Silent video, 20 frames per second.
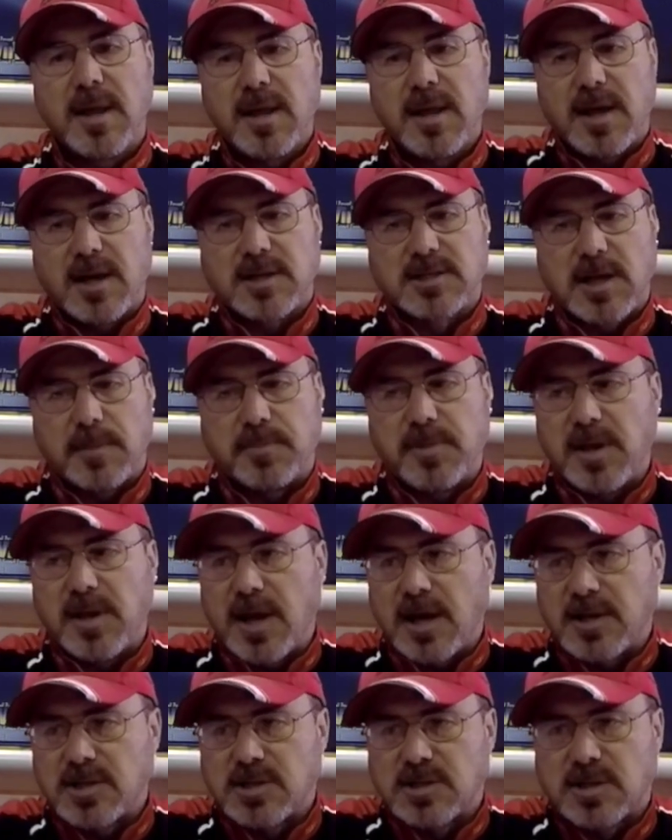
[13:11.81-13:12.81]
except the
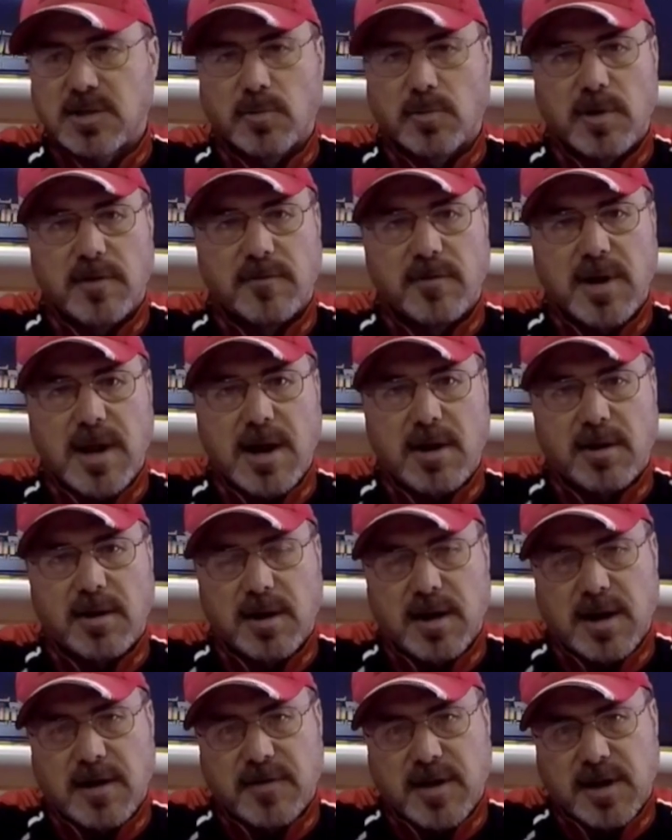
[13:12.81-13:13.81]
edges of the river now are going
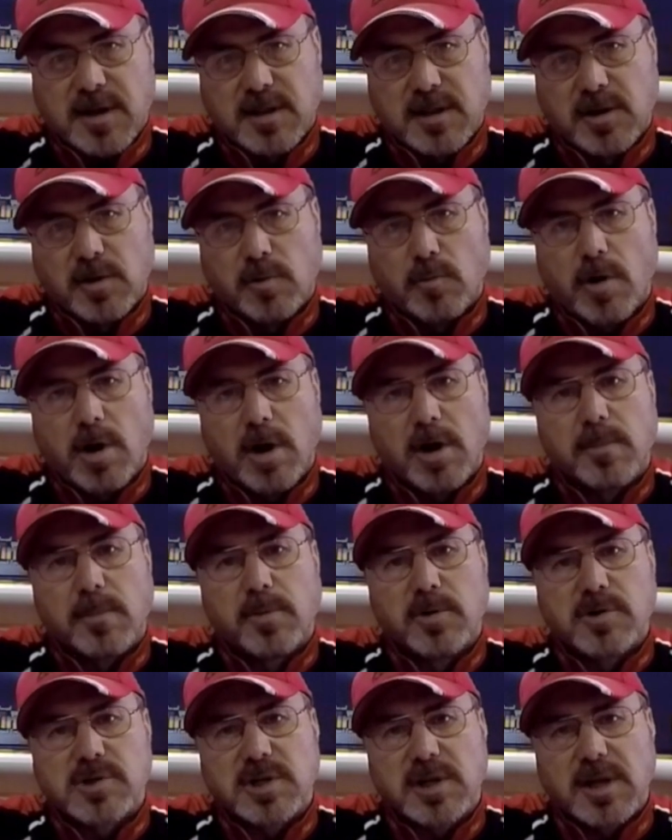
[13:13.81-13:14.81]
to have that clear water
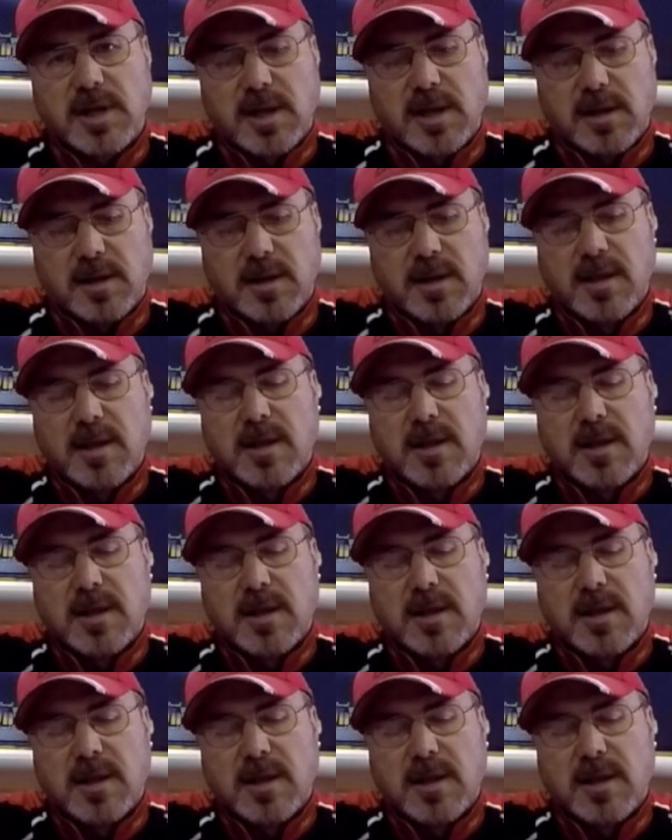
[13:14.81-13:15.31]
pushing in.